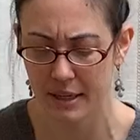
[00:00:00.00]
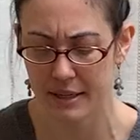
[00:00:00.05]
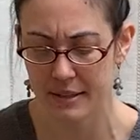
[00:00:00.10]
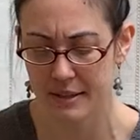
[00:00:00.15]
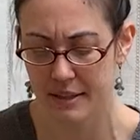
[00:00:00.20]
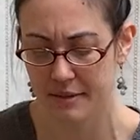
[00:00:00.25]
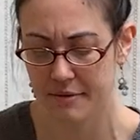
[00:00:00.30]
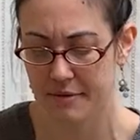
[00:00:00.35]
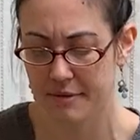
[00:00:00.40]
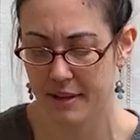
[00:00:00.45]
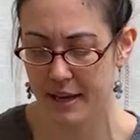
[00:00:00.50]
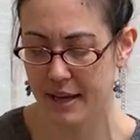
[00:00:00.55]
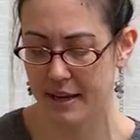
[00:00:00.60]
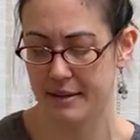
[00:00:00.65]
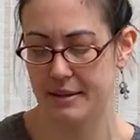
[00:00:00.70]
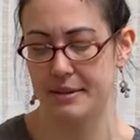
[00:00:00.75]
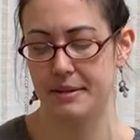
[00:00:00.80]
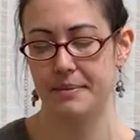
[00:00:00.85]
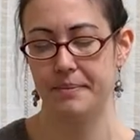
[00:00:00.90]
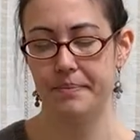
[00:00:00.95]
nice and
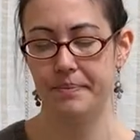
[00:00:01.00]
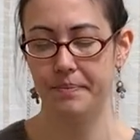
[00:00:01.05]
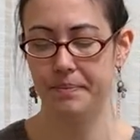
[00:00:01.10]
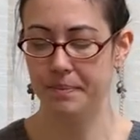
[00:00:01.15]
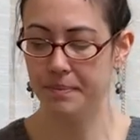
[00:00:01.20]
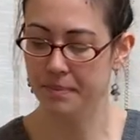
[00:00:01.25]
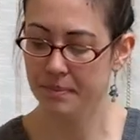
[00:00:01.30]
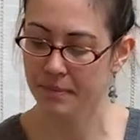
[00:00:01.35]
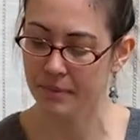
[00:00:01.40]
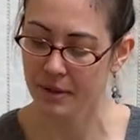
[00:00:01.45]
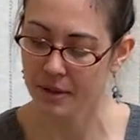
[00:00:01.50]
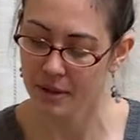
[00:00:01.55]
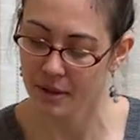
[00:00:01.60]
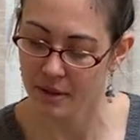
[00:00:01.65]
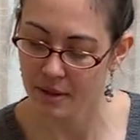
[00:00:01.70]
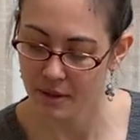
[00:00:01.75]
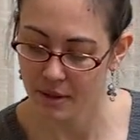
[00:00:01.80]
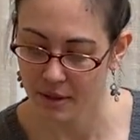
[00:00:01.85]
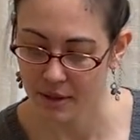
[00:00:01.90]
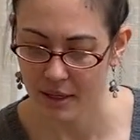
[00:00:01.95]
flat.
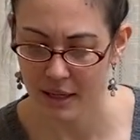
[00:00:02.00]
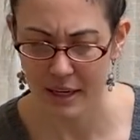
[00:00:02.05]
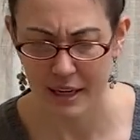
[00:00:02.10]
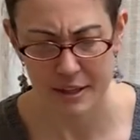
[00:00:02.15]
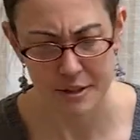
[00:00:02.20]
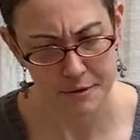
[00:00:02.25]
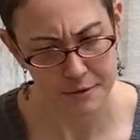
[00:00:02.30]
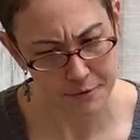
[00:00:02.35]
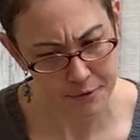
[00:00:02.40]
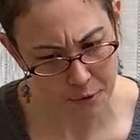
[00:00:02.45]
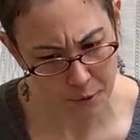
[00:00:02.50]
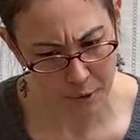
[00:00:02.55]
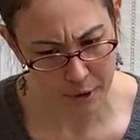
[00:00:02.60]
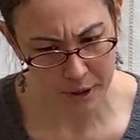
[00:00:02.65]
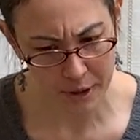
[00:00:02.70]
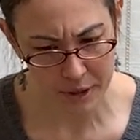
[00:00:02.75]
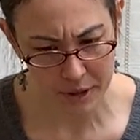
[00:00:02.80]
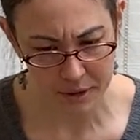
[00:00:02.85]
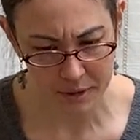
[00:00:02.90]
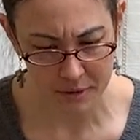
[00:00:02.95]
It has
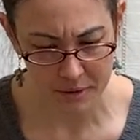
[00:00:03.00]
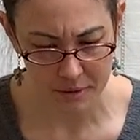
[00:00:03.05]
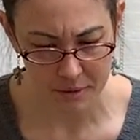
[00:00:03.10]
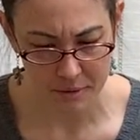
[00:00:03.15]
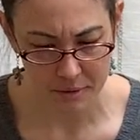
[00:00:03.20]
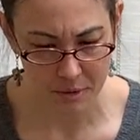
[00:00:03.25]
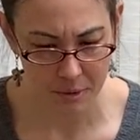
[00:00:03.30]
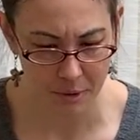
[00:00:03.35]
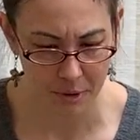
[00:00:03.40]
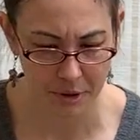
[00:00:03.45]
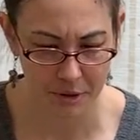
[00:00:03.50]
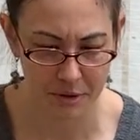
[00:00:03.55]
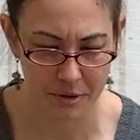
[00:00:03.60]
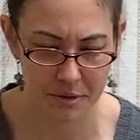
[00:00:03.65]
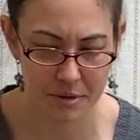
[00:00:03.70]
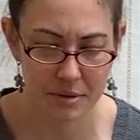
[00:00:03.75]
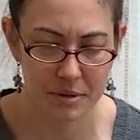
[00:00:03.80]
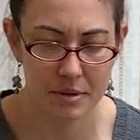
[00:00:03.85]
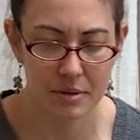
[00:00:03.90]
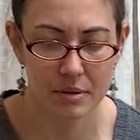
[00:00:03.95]
4
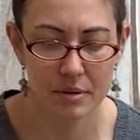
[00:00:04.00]
corners.